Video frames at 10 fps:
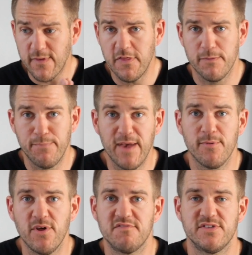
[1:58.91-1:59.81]
The people
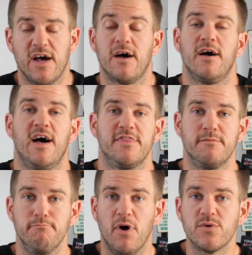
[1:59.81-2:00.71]
who have had the
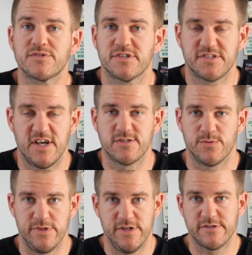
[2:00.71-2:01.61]
most success
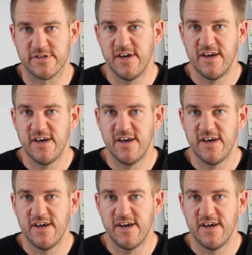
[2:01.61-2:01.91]
with this